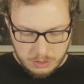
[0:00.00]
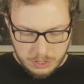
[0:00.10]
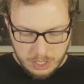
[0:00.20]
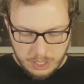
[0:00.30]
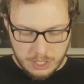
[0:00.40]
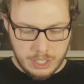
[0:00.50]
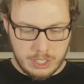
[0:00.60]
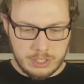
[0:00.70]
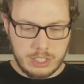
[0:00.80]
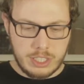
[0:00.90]
yeah, and
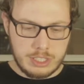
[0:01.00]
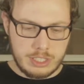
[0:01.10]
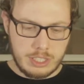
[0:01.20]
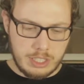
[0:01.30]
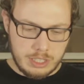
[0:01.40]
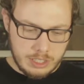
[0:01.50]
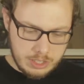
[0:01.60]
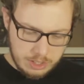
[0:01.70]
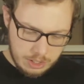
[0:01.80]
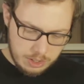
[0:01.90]
then you got the
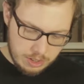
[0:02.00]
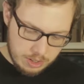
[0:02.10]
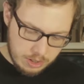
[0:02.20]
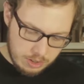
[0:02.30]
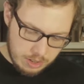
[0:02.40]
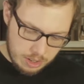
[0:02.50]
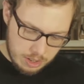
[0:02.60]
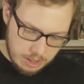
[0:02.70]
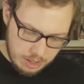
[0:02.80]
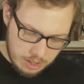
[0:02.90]
disc score.
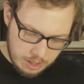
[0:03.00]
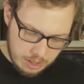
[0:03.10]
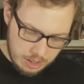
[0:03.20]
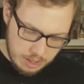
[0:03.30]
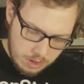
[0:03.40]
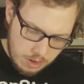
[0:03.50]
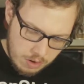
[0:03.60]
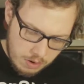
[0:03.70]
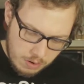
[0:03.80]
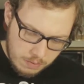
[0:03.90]

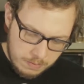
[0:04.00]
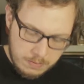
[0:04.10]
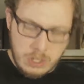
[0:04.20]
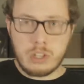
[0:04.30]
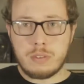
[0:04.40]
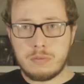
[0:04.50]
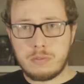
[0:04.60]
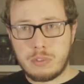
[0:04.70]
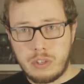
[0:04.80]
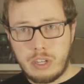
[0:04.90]
So, Volume
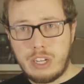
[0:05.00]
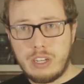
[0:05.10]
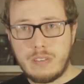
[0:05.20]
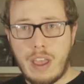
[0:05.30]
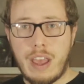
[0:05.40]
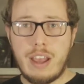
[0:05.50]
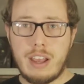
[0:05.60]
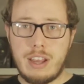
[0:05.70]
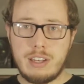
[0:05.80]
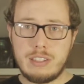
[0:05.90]
3
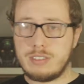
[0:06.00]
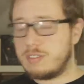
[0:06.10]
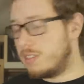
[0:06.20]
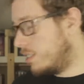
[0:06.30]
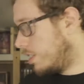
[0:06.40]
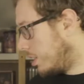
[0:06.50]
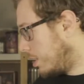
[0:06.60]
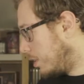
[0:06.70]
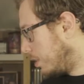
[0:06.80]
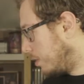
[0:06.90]
had
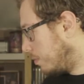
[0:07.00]
the